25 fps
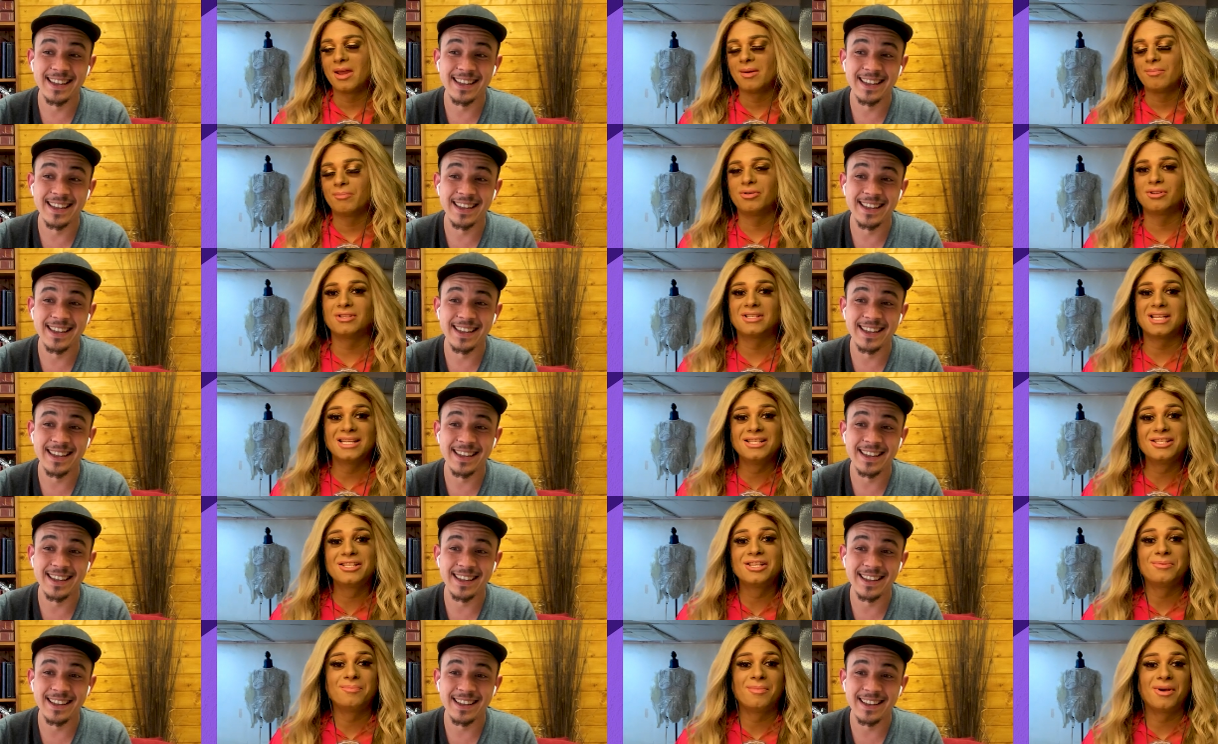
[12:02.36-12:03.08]

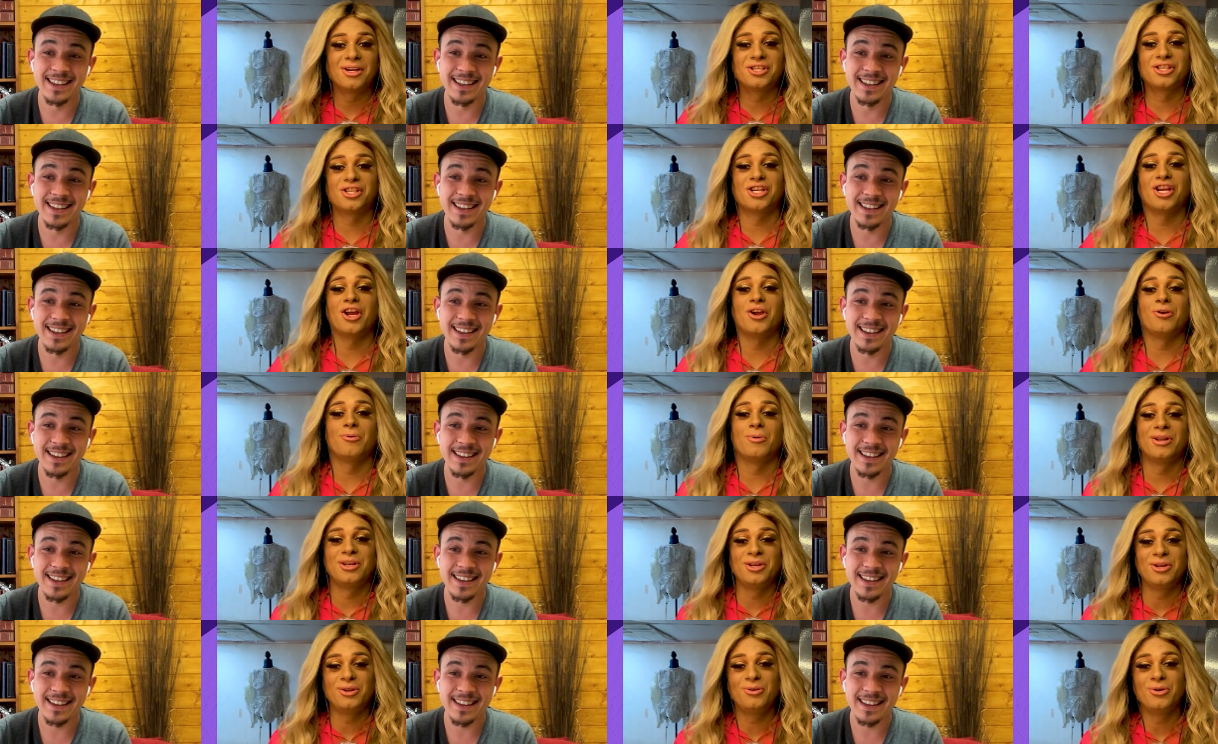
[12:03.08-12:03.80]
Speaker 1: presented my show
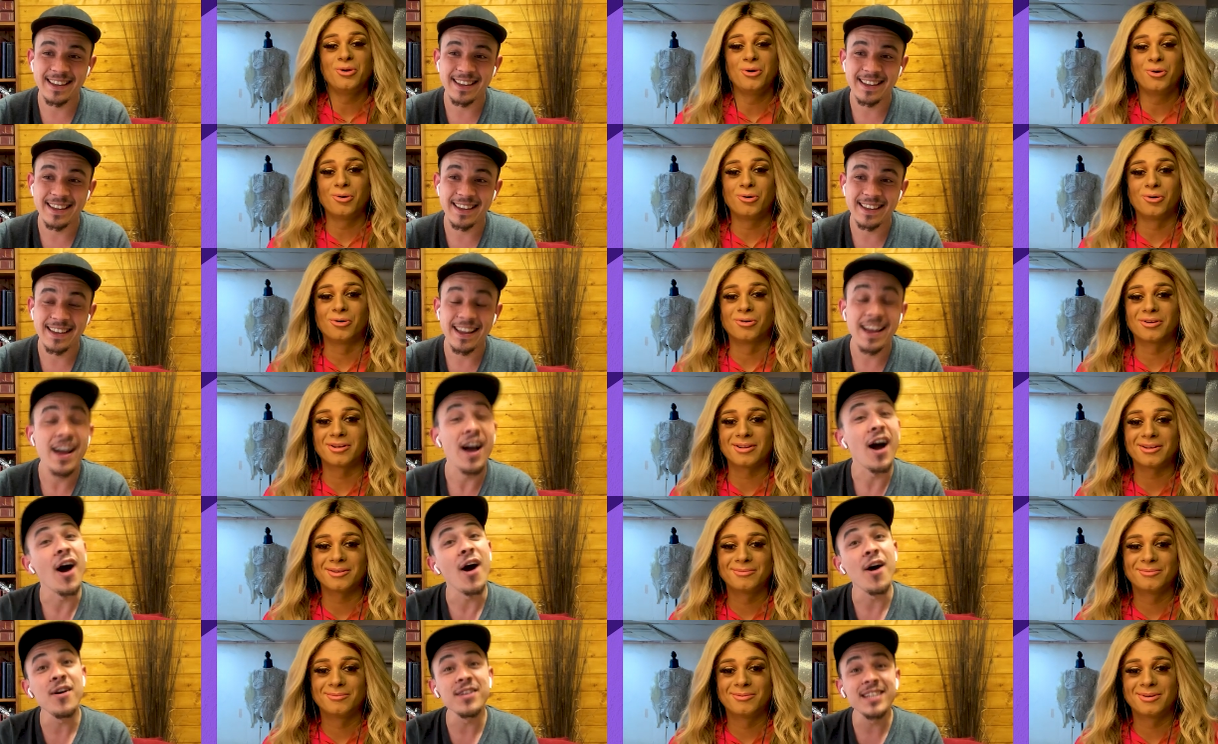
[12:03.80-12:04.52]
in New York.
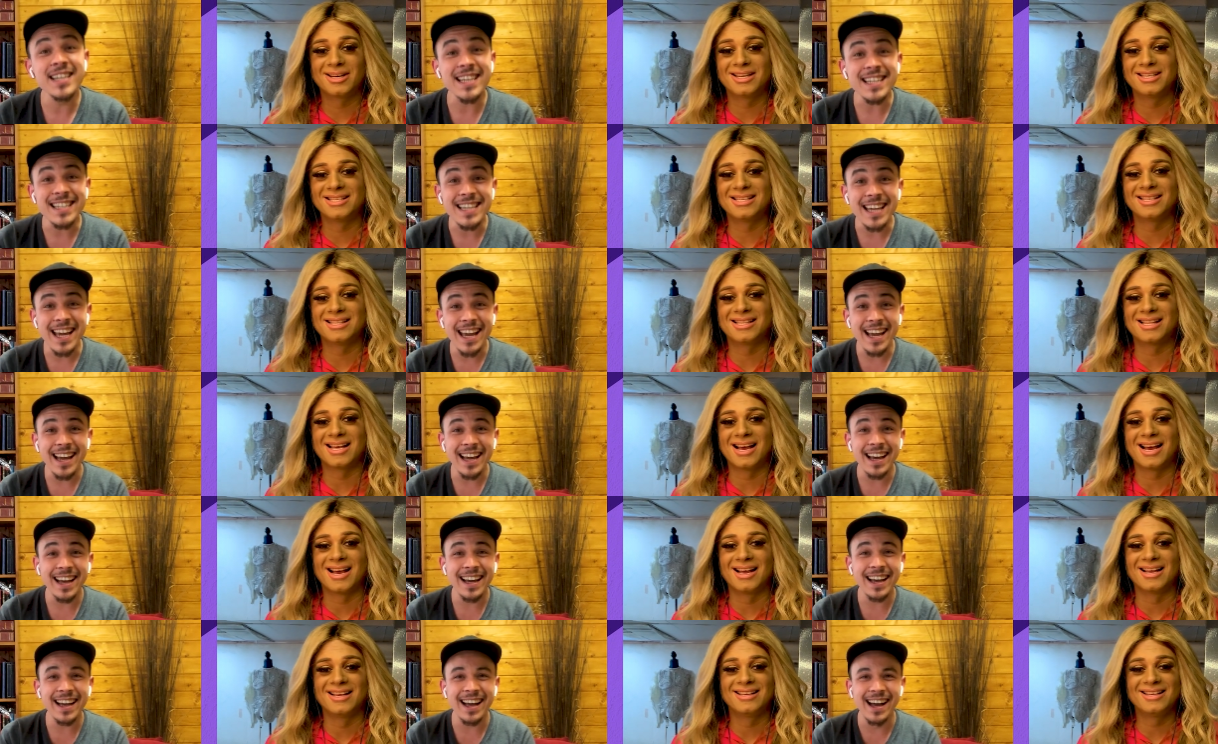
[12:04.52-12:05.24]
Oh, did he?
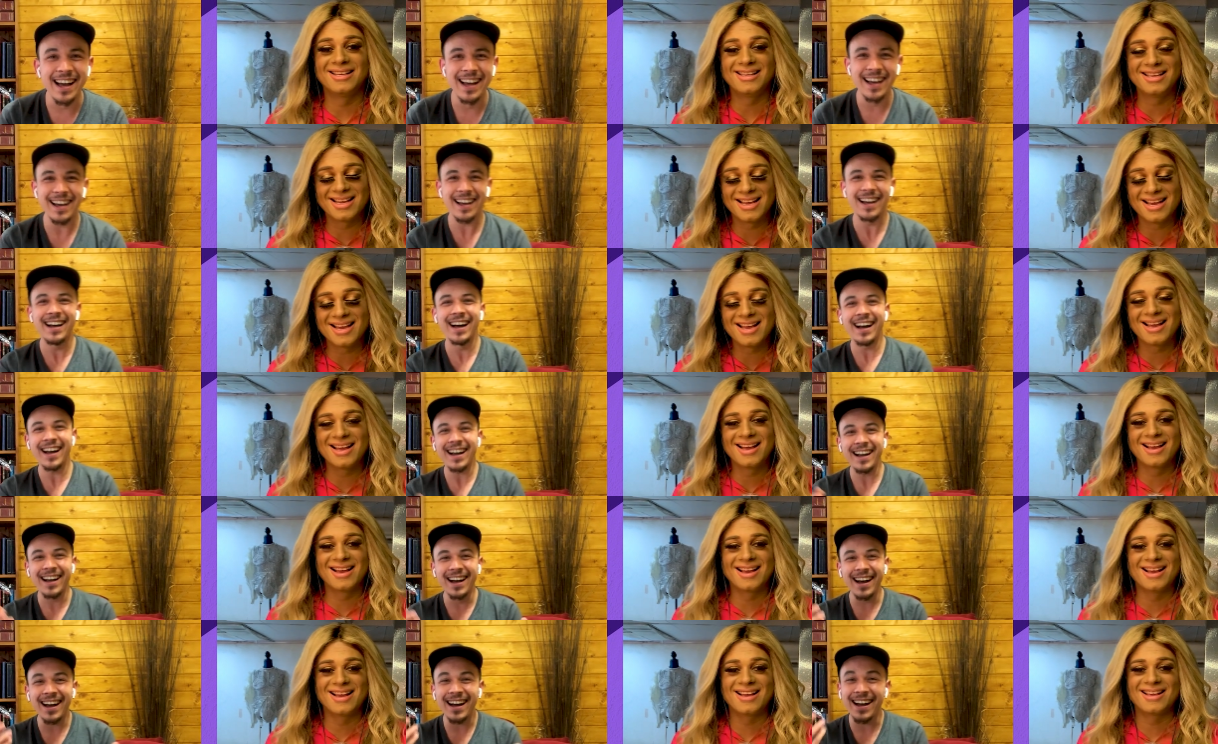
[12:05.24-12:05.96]
Did
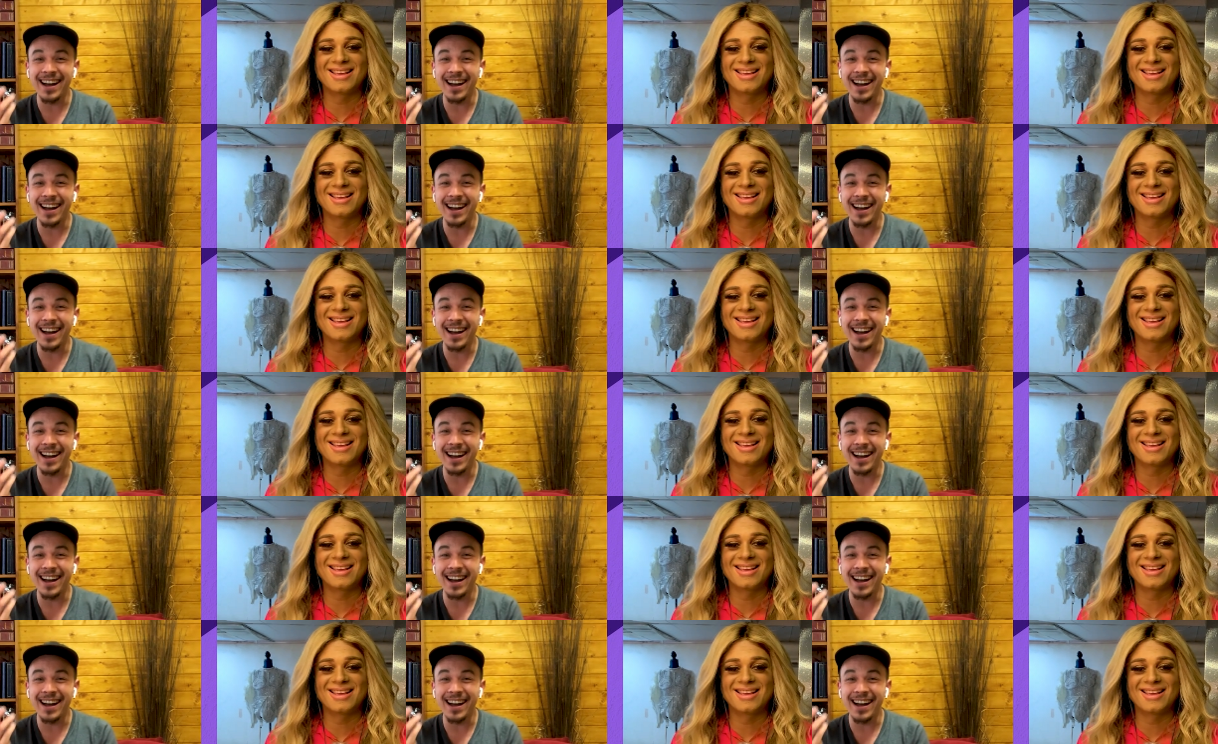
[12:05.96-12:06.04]
yeah,